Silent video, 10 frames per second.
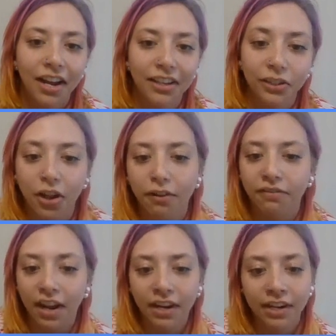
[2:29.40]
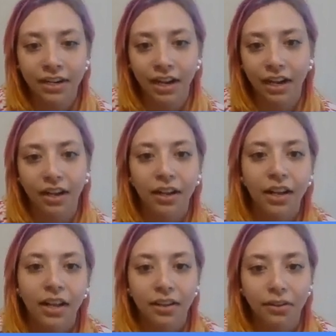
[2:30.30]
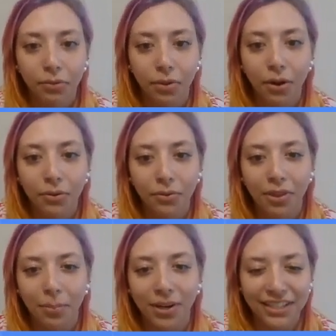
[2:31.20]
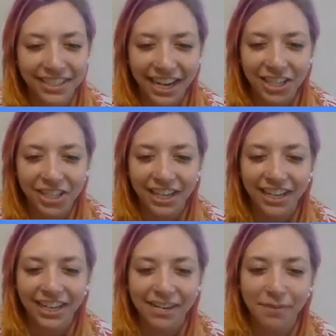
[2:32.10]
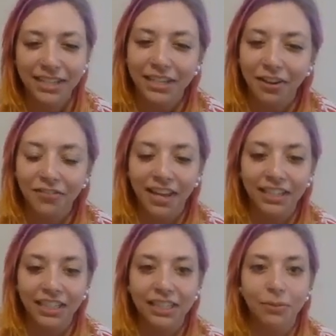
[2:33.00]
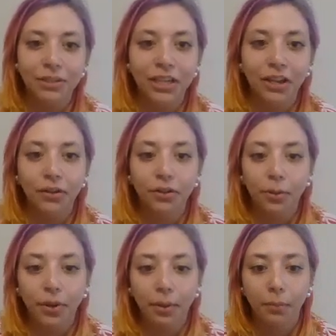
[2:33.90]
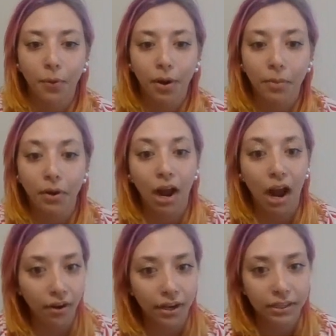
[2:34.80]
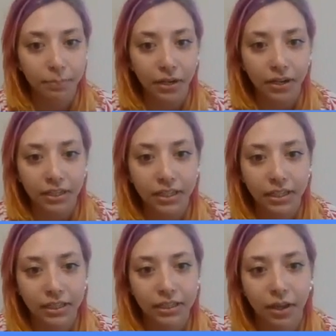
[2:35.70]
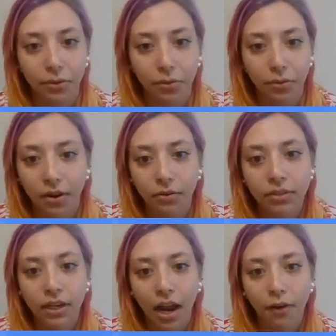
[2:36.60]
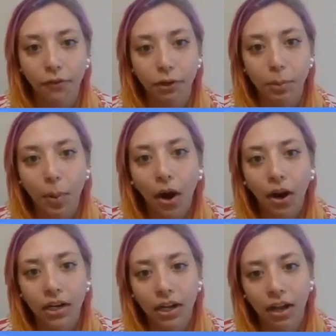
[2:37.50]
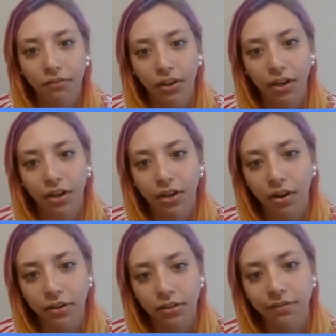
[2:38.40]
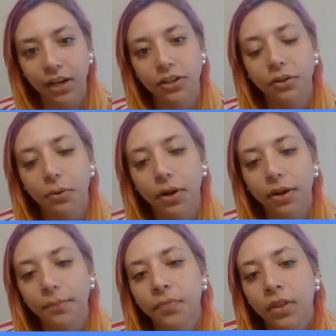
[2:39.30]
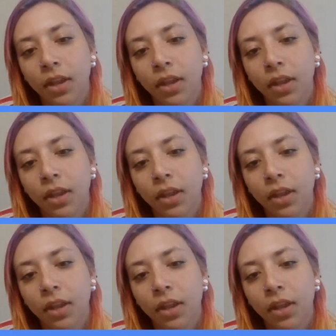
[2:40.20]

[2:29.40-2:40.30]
it's a lot of fun. Throughout the presentation, myself and Lisa will tell you a little bit more about our experiences throughout every part of the Conservation Corps.